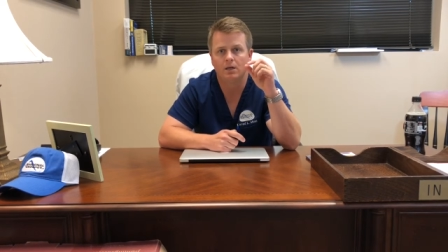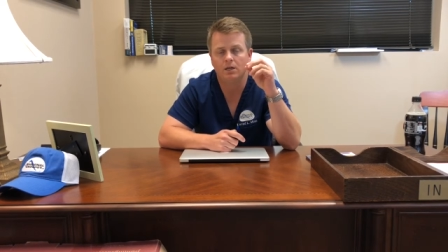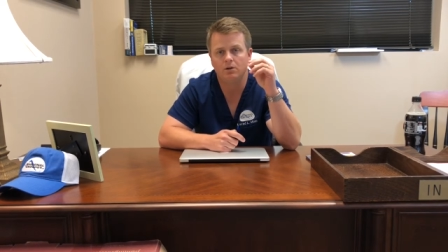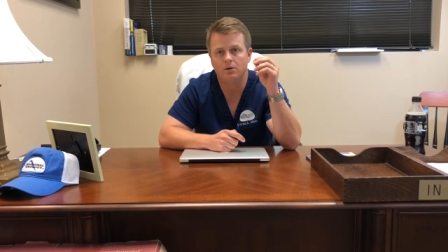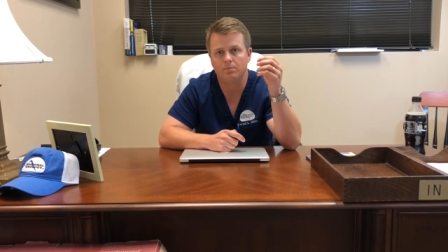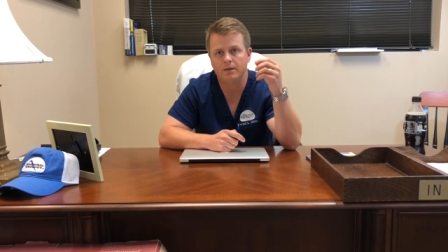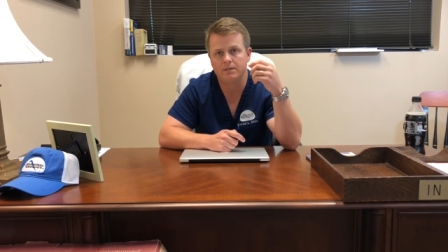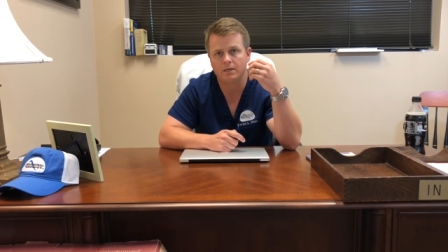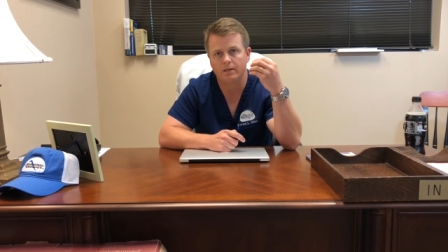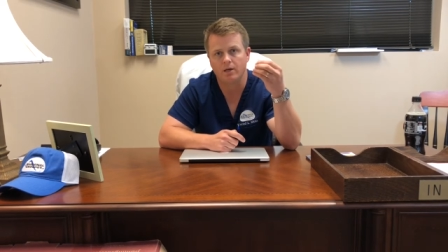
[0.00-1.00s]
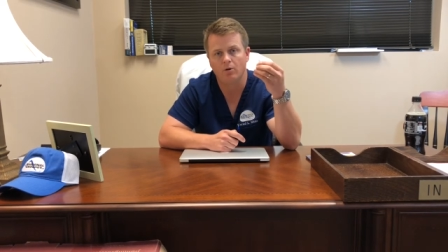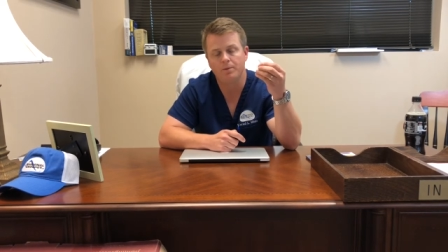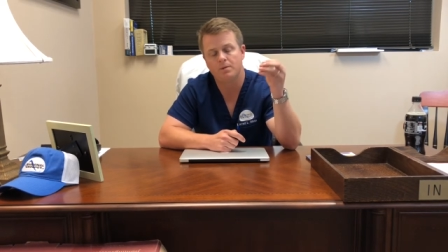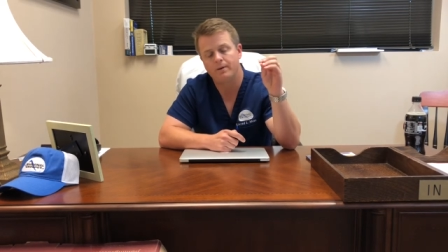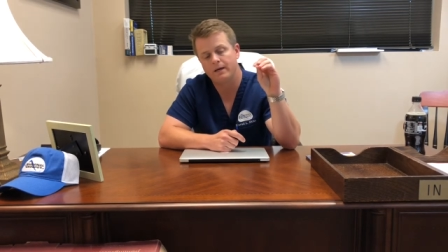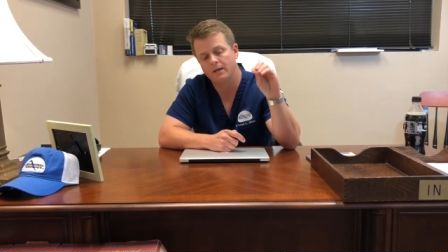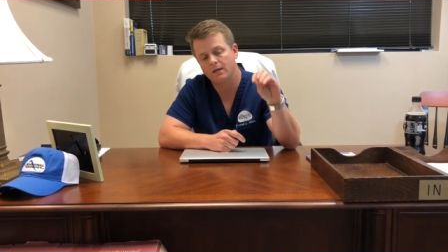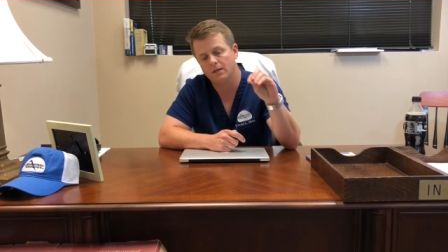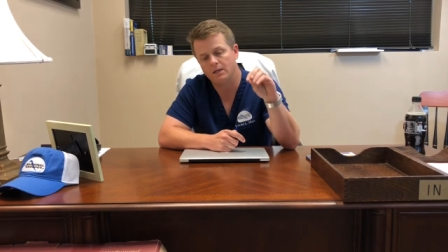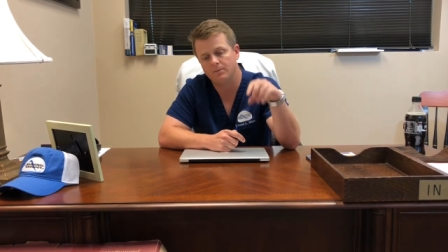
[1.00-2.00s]
And you can basically open the
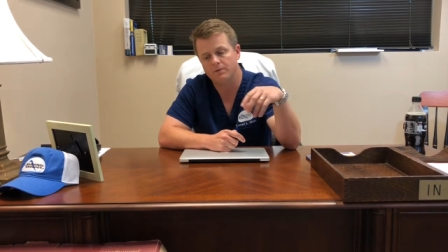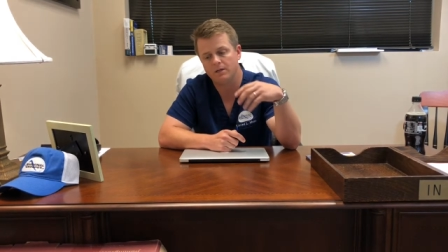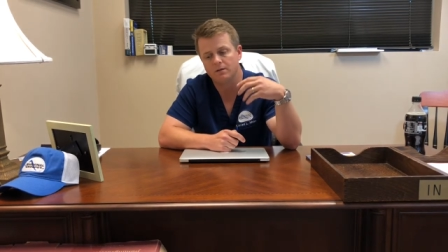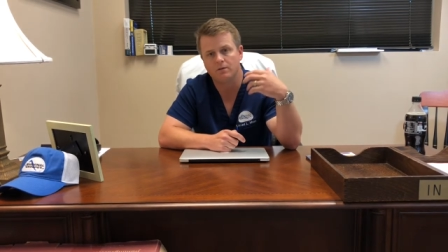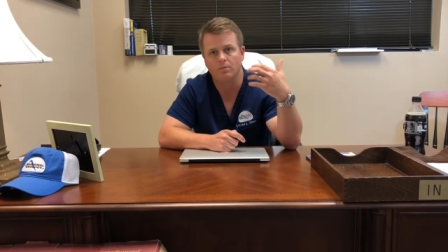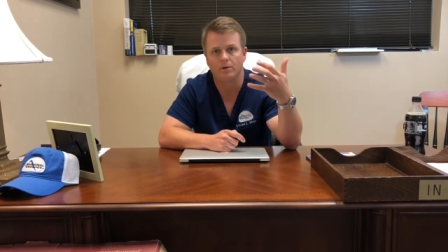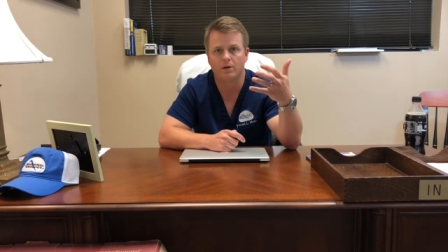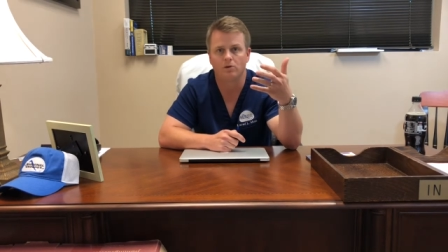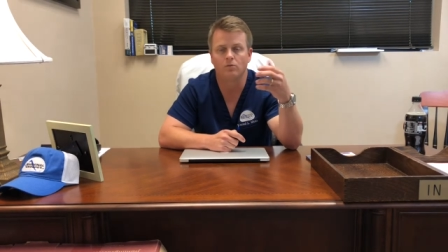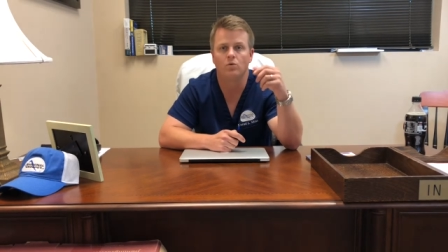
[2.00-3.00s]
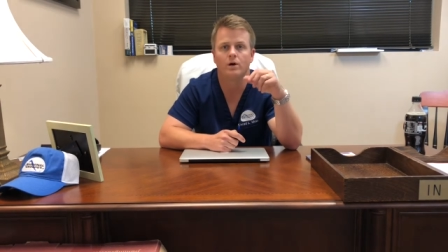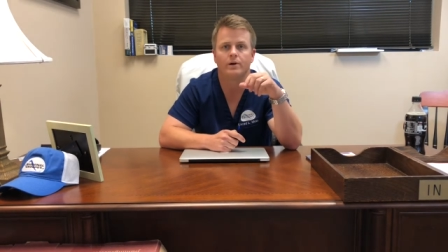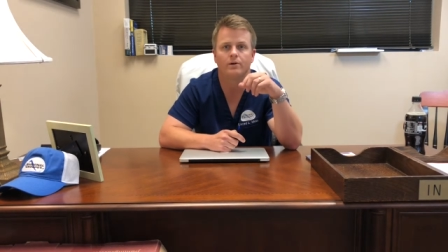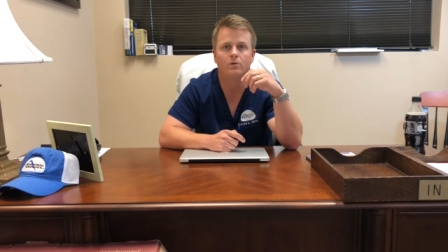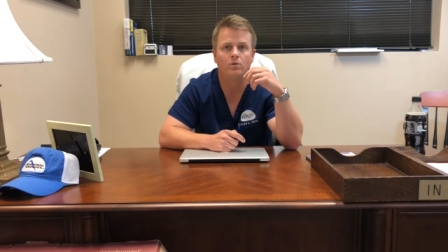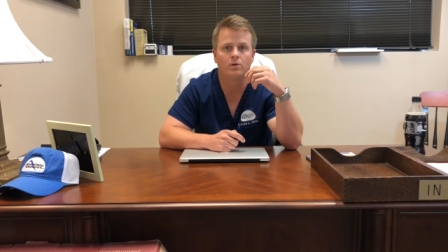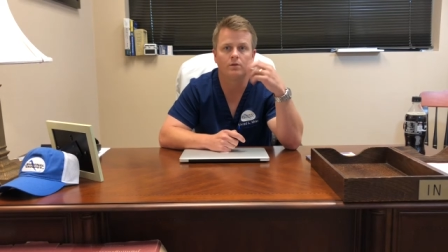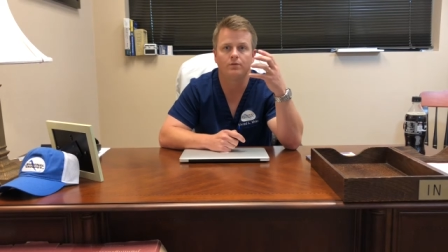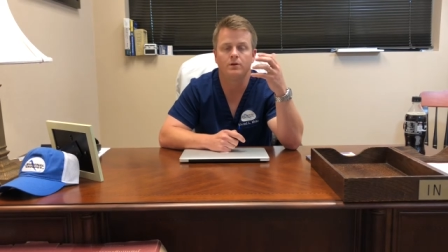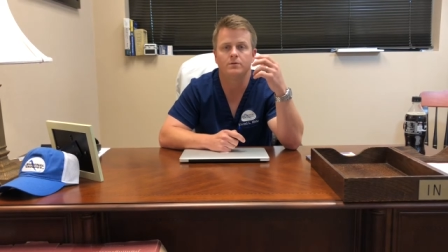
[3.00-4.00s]
packet, empty it into a bottle of water or the
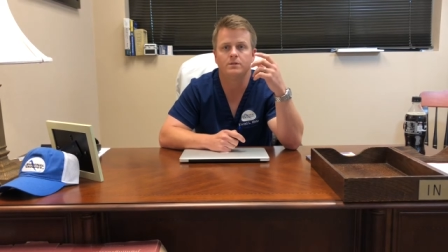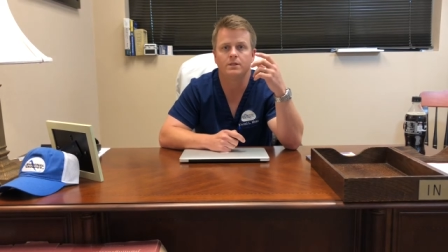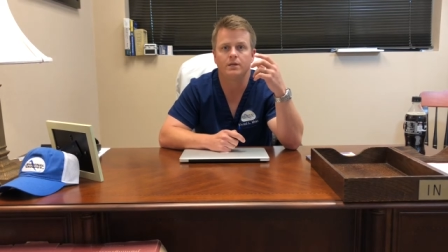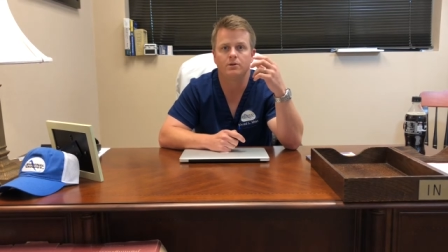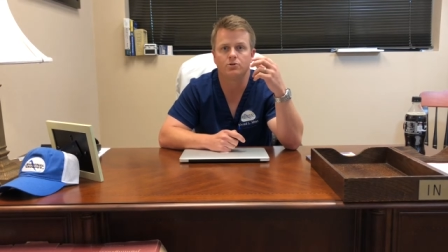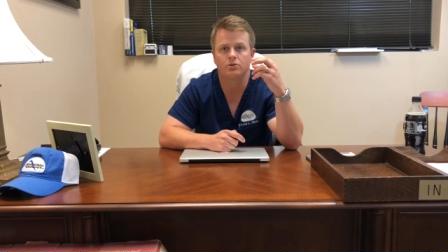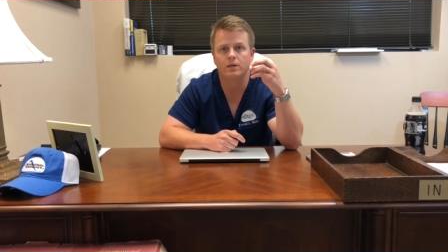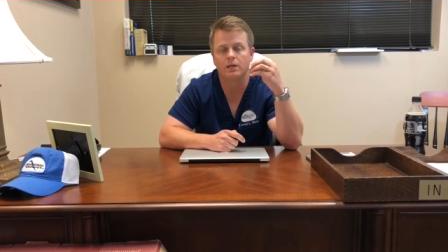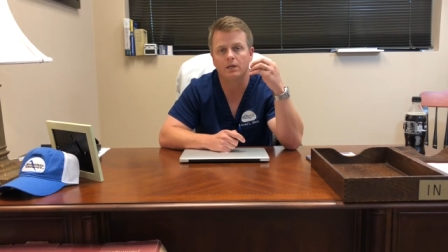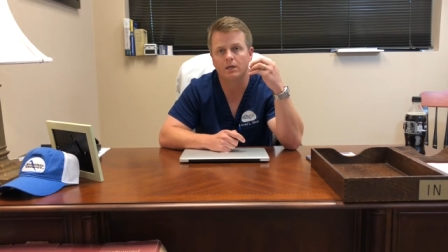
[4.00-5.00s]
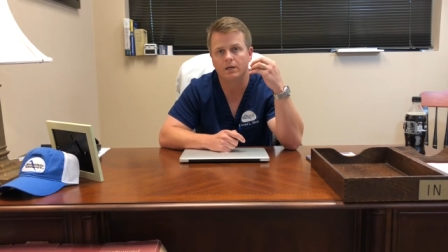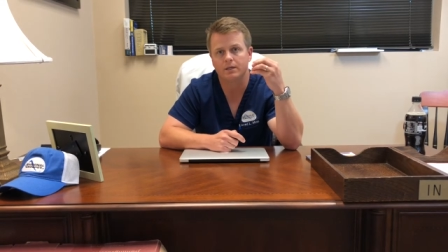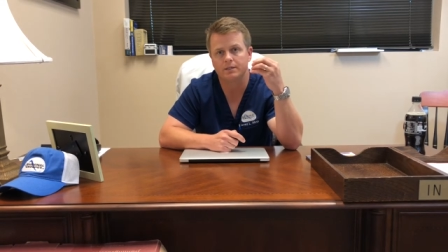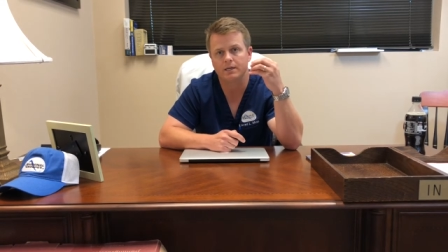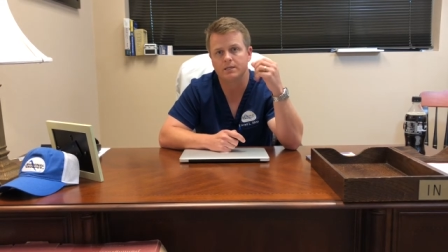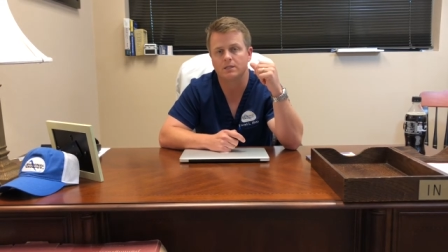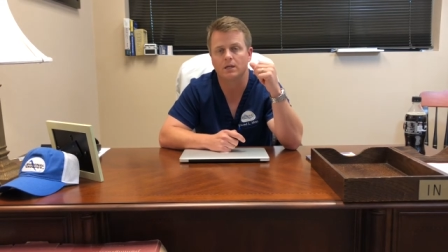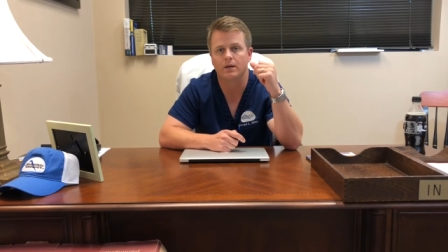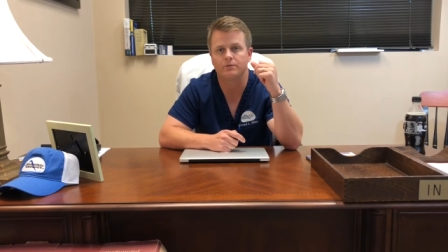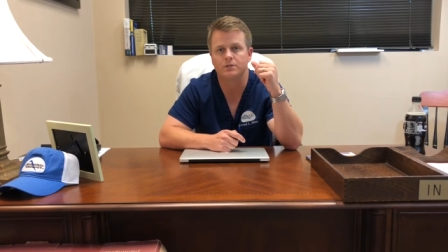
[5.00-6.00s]
fluids that you're drinking, and it contains a
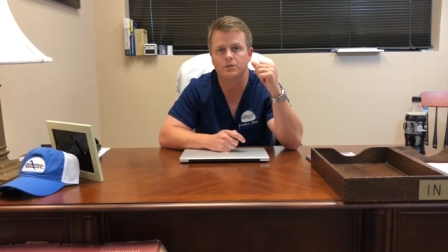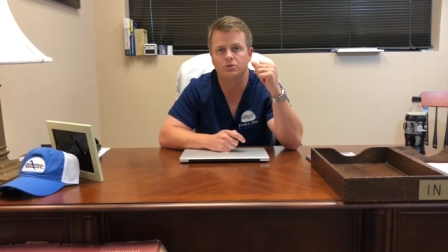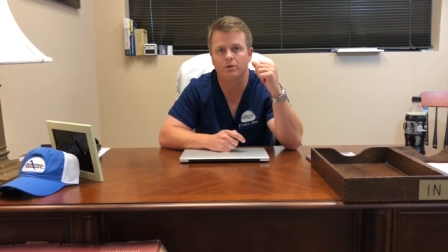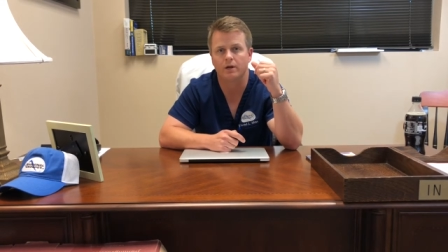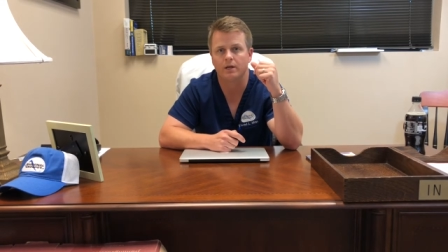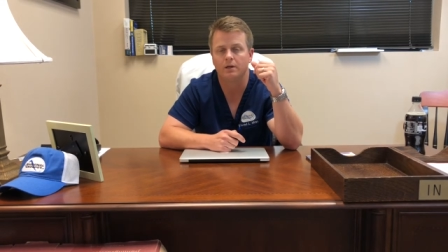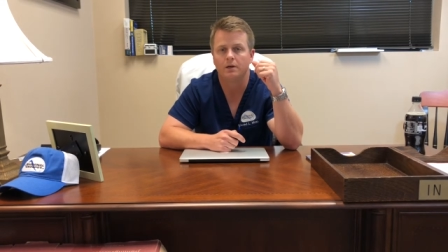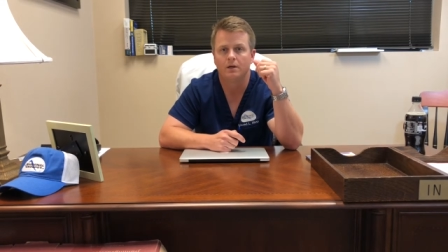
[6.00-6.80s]
lot of citrate.